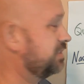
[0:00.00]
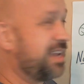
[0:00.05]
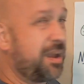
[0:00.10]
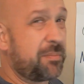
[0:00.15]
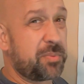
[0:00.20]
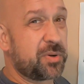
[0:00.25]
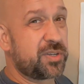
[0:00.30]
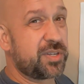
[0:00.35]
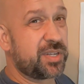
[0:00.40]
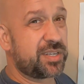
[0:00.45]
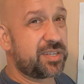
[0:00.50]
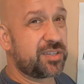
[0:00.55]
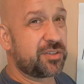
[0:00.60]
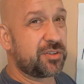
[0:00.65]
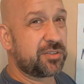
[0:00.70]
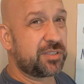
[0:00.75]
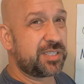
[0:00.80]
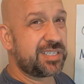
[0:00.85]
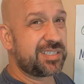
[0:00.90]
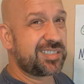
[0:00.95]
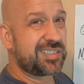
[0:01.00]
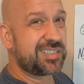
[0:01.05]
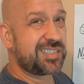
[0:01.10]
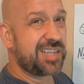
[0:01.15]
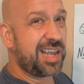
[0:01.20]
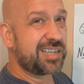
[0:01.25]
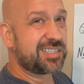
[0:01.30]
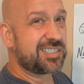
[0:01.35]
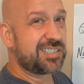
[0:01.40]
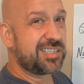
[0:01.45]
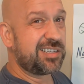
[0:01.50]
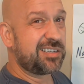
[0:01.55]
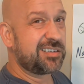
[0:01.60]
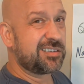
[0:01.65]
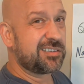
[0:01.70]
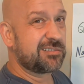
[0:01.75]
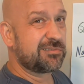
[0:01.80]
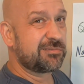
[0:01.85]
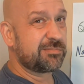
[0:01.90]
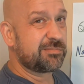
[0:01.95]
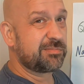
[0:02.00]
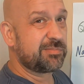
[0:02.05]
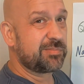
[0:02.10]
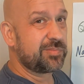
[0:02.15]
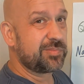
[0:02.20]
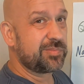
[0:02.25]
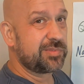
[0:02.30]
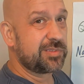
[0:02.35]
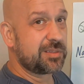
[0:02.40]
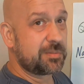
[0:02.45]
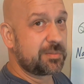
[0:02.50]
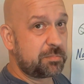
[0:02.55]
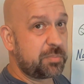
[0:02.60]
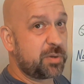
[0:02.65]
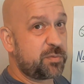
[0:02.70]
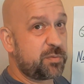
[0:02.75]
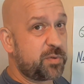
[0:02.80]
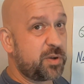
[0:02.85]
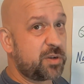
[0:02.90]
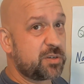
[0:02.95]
not particularly sexy, but